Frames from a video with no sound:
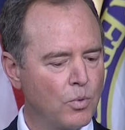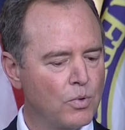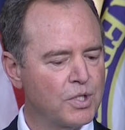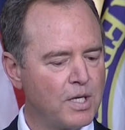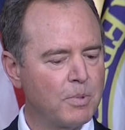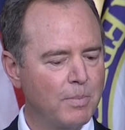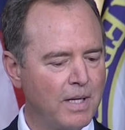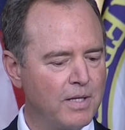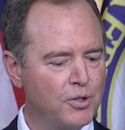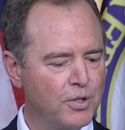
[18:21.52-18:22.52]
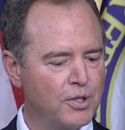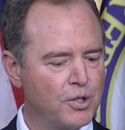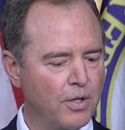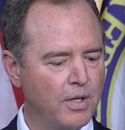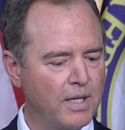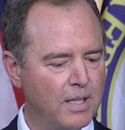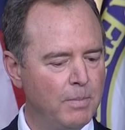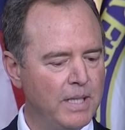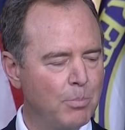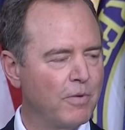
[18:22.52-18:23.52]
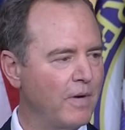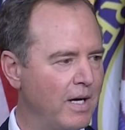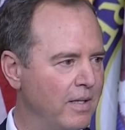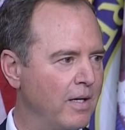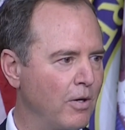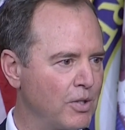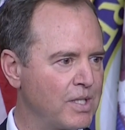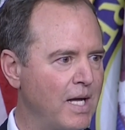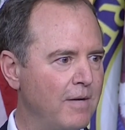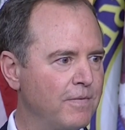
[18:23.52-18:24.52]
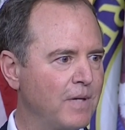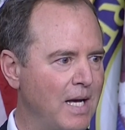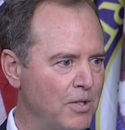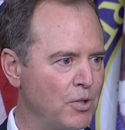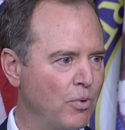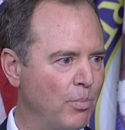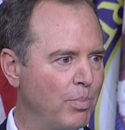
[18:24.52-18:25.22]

rules adopted by the Judiciary Committee provide that our staff counsel will